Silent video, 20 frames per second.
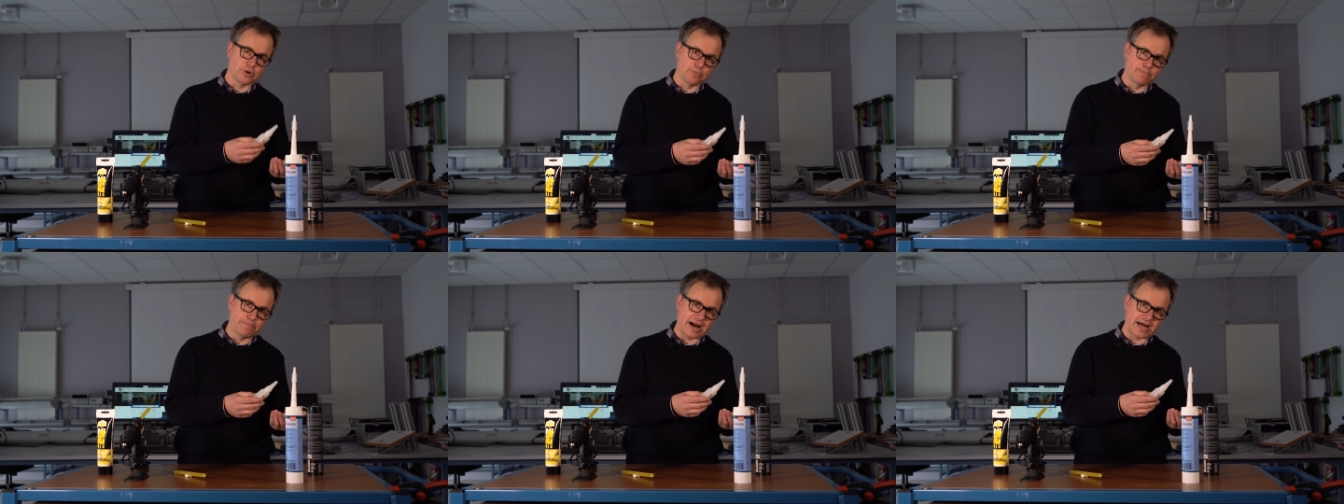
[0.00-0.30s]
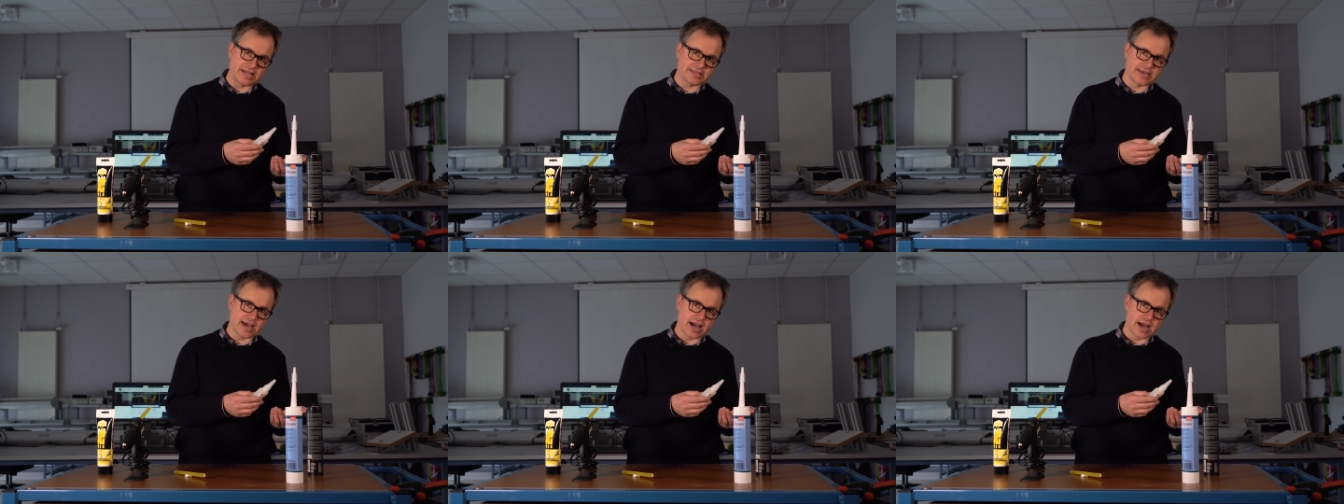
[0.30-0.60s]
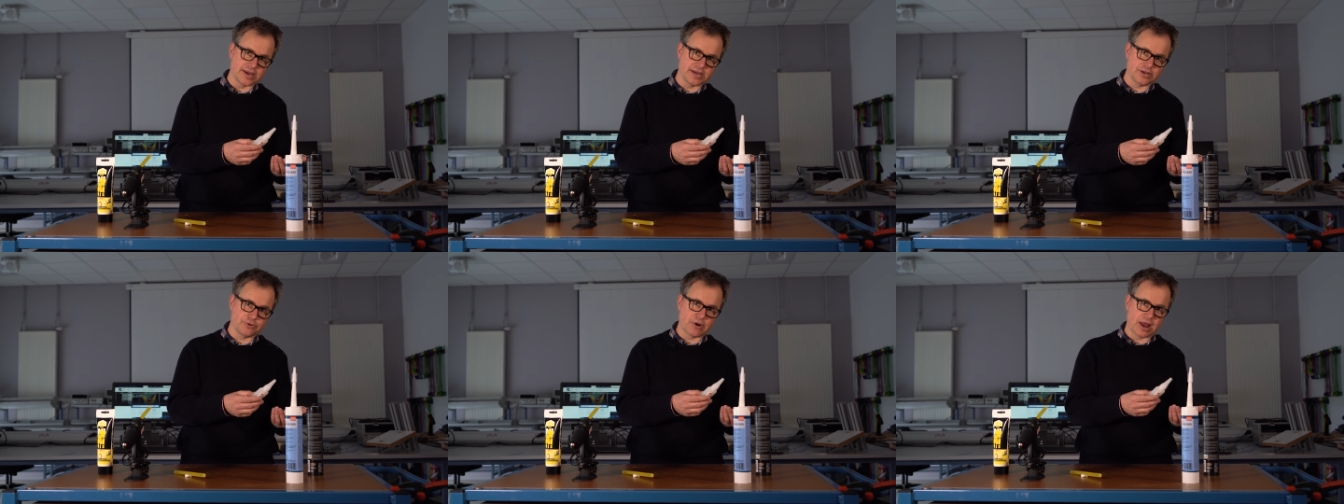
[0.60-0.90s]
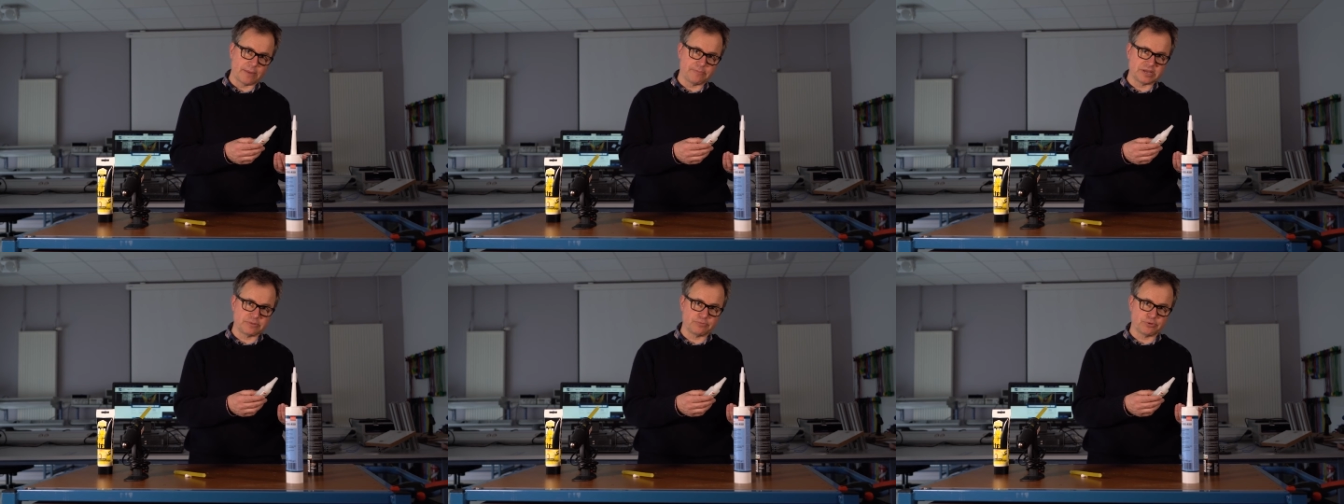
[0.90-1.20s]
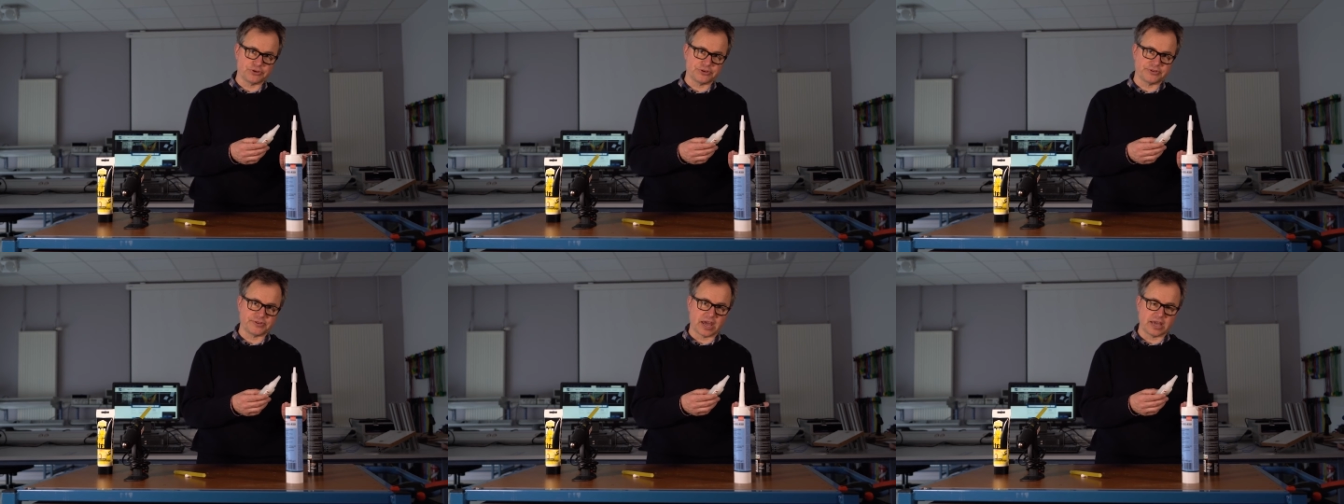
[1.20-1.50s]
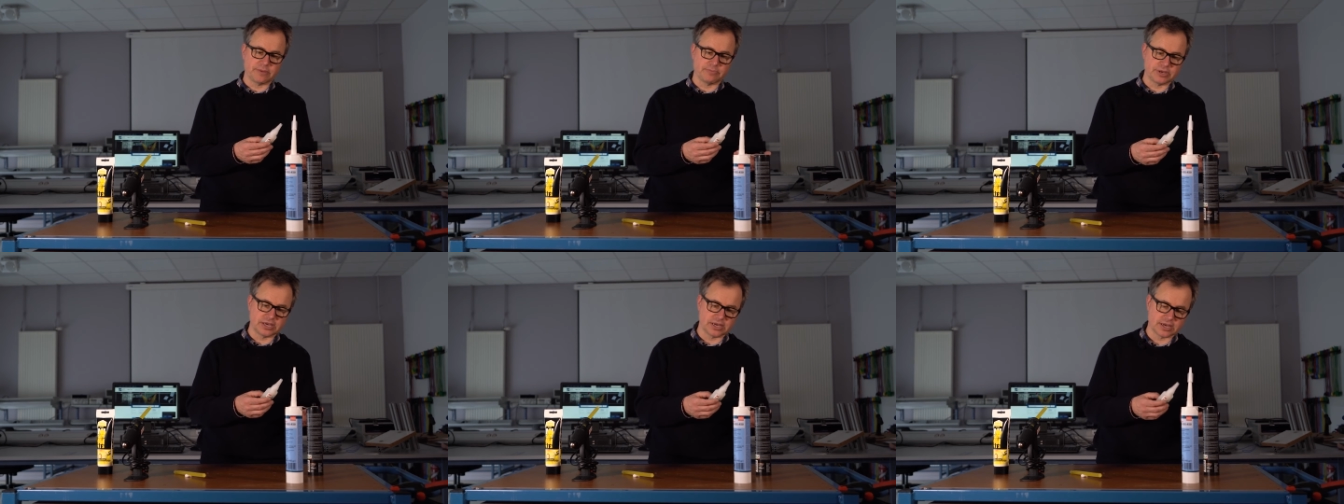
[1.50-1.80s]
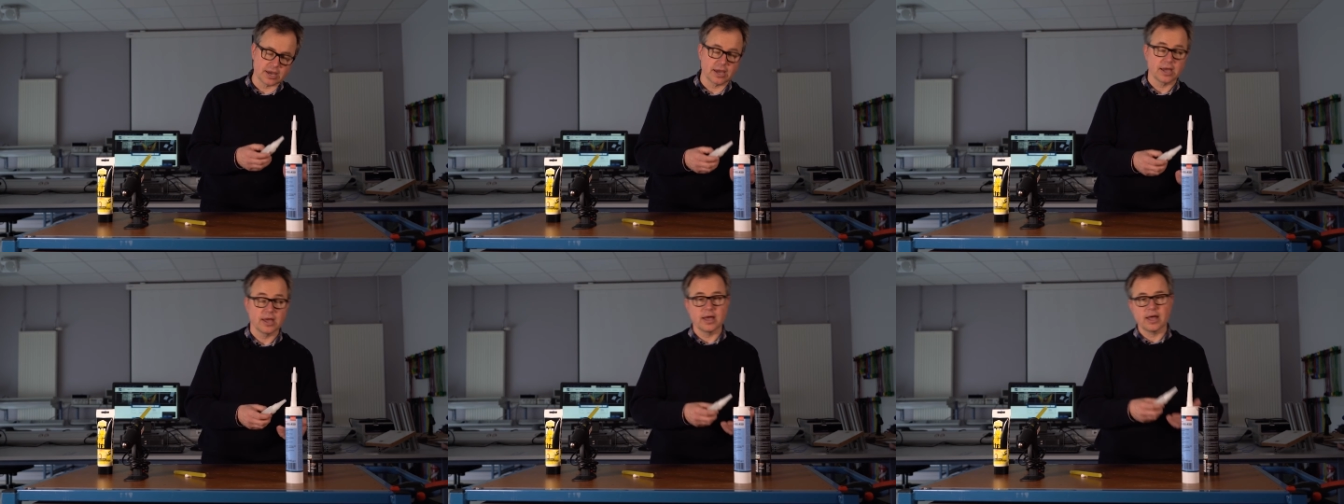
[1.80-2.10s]
bad guy in rapid
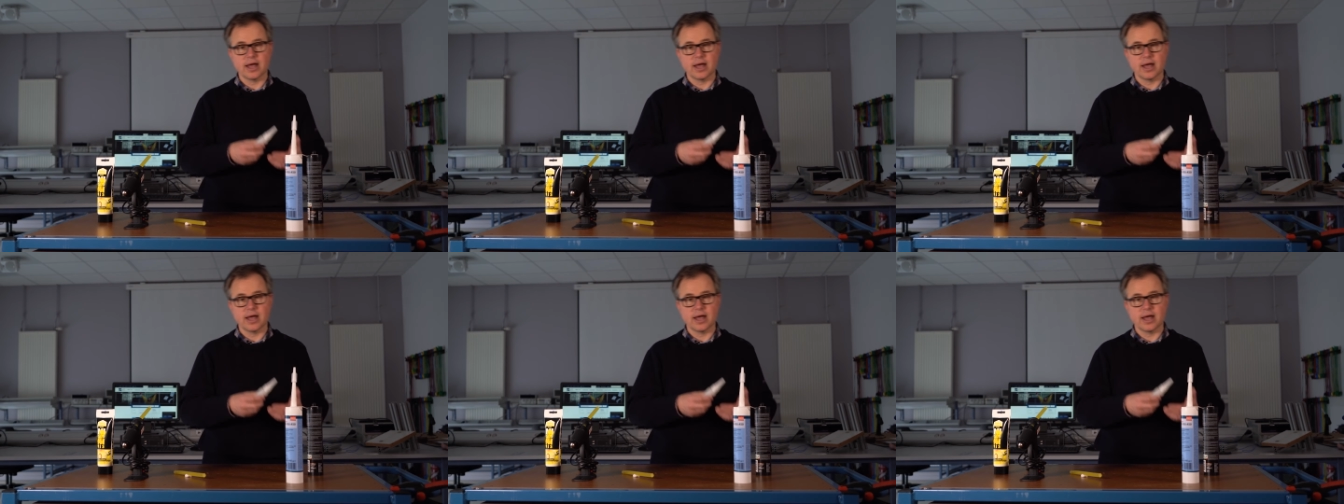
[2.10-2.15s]
prototyping